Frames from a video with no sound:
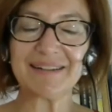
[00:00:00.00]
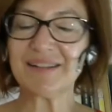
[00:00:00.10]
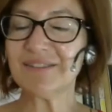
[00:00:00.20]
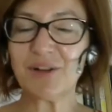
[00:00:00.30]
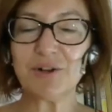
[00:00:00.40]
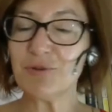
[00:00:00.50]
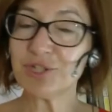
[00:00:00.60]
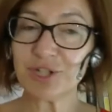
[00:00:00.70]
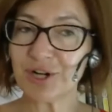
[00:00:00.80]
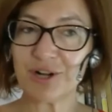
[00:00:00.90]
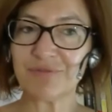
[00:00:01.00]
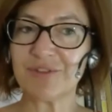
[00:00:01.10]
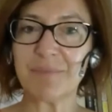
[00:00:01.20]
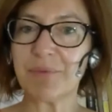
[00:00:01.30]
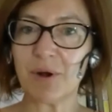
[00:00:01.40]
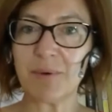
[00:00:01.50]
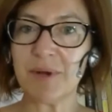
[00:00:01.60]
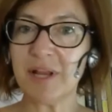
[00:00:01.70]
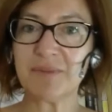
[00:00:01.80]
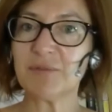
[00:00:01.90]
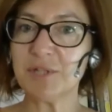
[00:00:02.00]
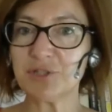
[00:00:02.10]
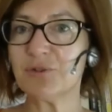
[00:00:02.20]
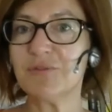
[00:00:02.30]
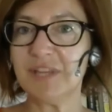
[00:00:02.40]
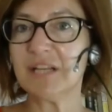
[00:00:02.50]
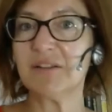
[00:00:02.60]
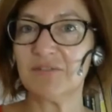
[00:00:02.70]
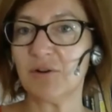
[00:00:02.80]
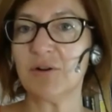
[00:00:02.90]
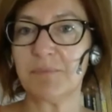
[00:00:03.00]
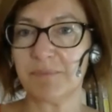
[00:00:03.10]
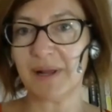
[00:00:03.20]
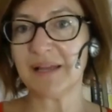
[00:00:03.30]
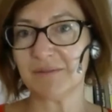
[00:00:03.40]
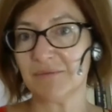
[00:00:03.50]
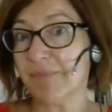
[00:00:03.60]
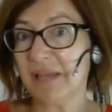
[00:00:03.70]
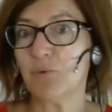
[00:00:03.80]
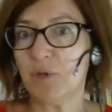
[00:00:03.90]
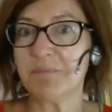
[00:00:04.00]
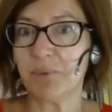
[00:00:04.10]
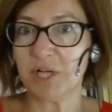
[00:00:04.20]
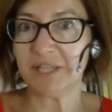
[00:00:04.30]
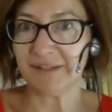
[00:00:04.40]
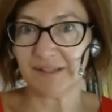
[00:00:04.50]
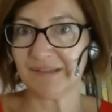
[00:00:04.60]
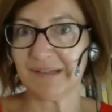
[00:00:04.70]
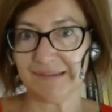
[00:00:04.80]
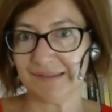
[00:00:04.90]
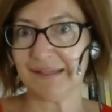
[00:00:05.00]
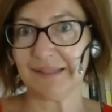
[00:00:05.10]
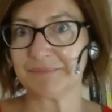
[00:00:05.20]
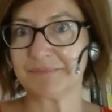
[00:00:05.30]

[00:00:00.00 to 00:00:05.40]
resolution of the problems which should be resolved by doing politics, let's say.